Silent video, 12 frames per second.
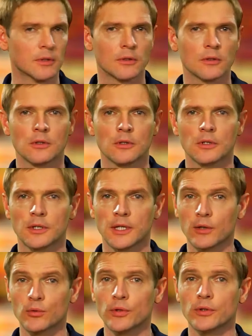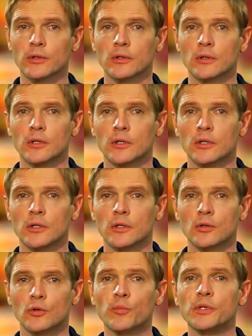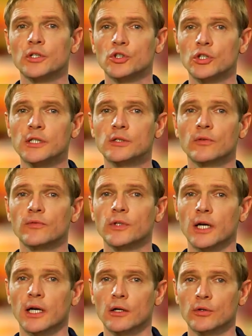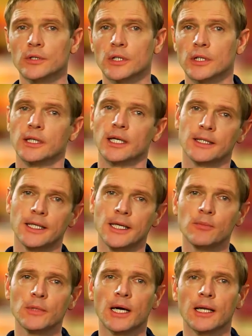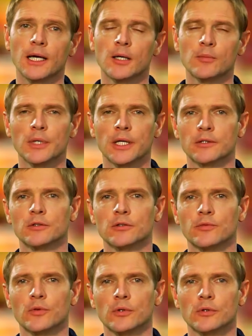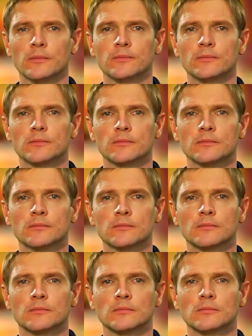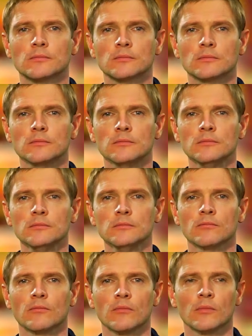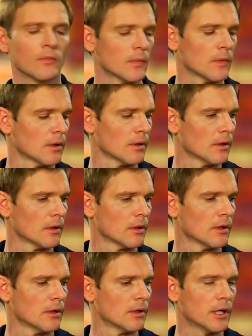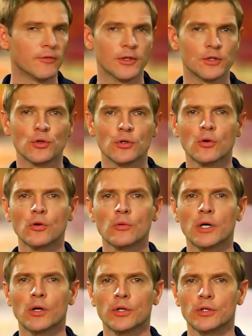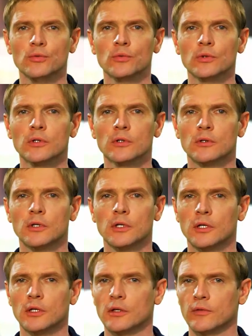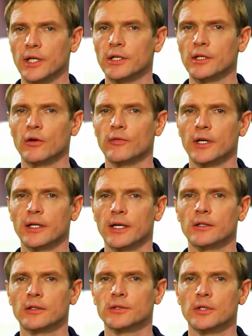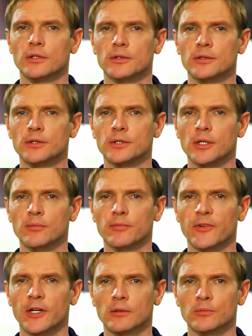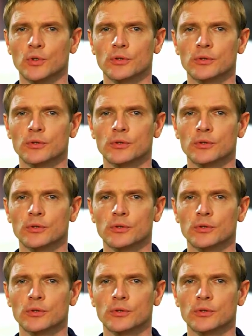2. This means that the locking devices disengage again once the alarm status has ended. I only need a delay if I need to wait for another system.